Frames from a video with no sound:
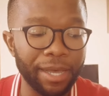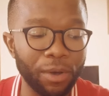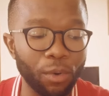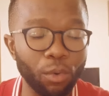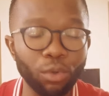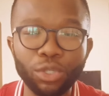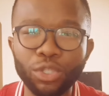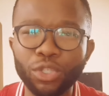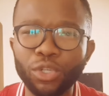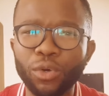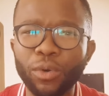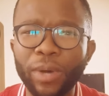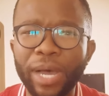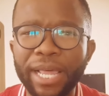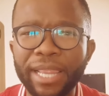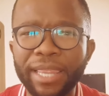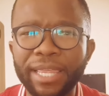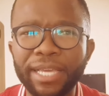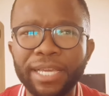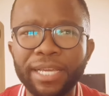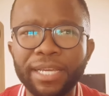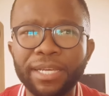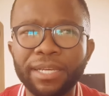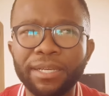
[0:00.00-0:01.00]
Also, I
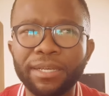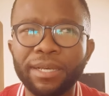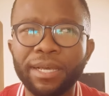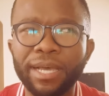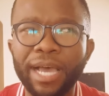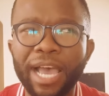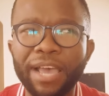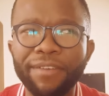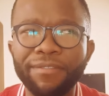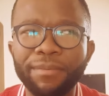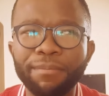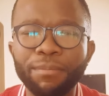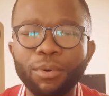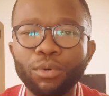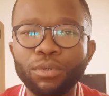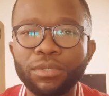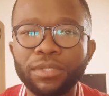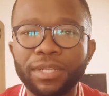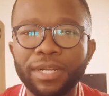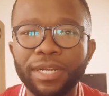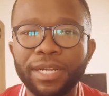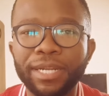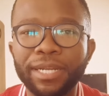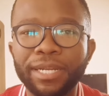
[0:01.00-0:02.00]
think I haven't
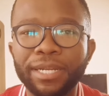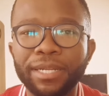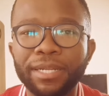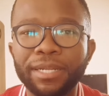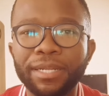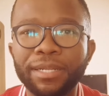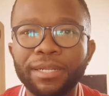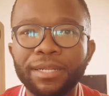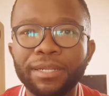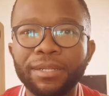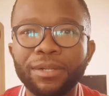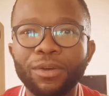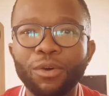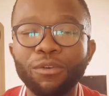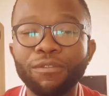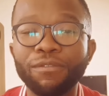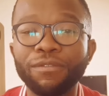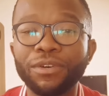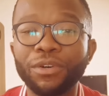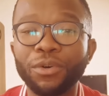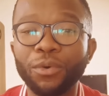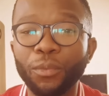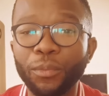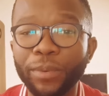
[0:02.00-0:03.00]
posted in
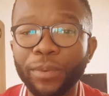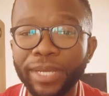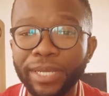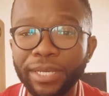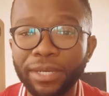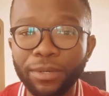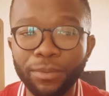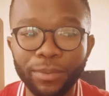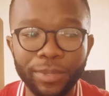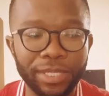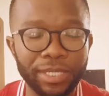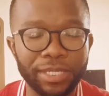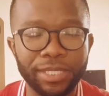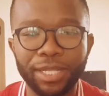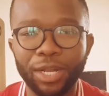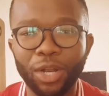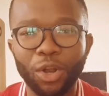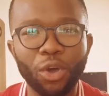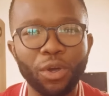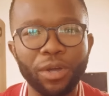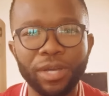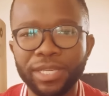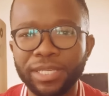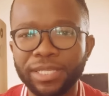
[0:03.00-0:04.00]
over a week, which is the
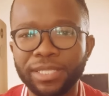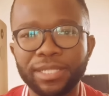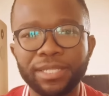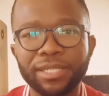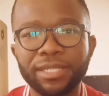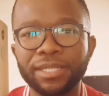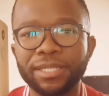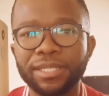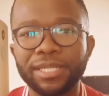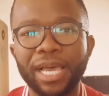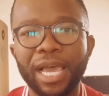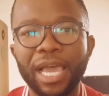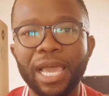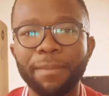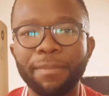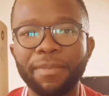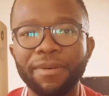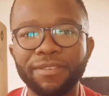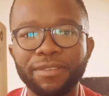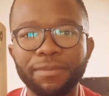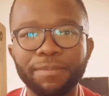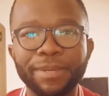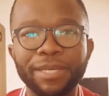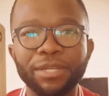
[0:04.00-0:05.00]
longest
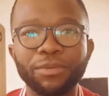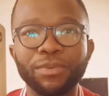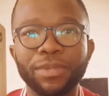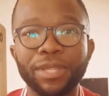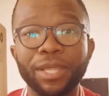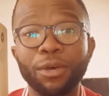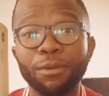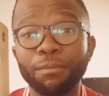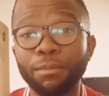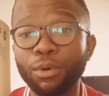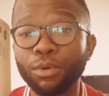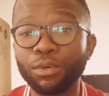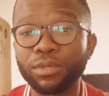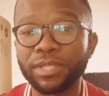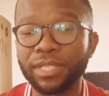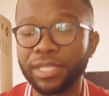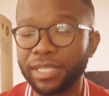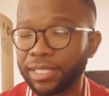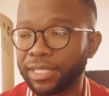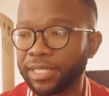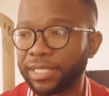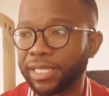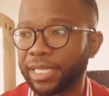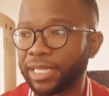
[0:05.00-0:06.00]
time I've spent without
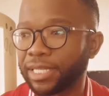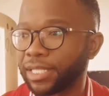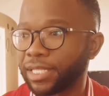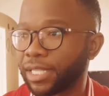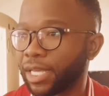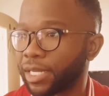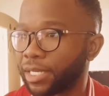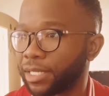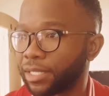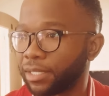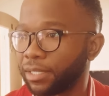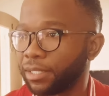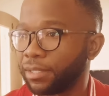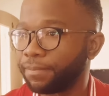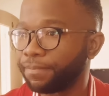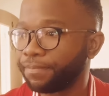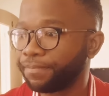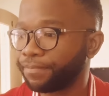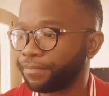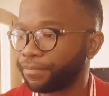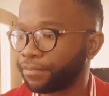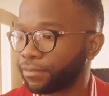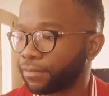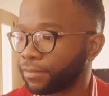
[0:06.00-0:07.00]
posting since I started.
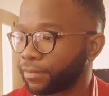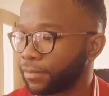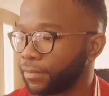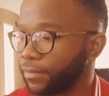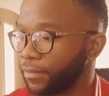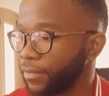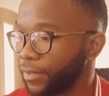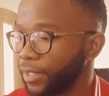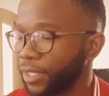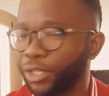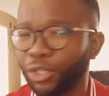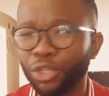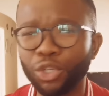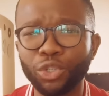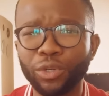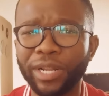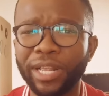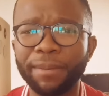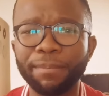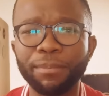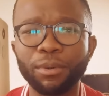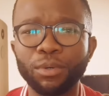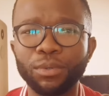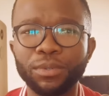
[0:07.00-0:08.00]

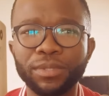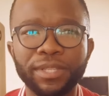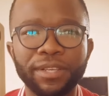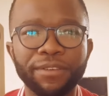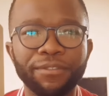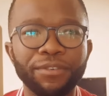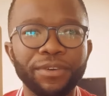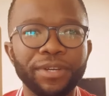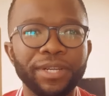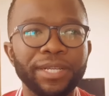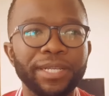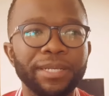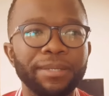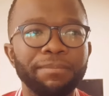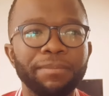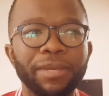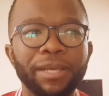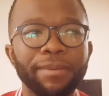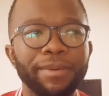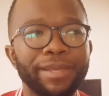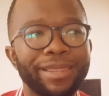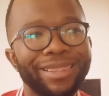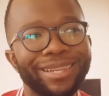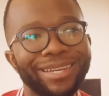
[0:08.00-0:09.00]
Usually I post every
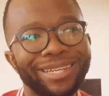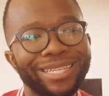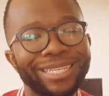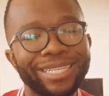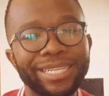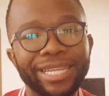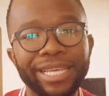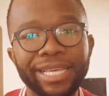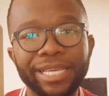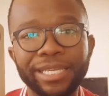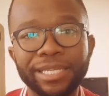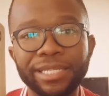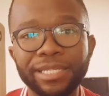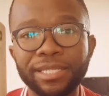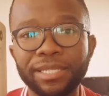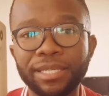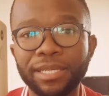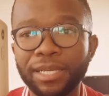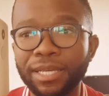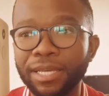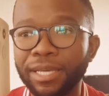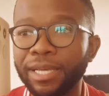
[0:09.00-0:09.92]
maybe 3 days.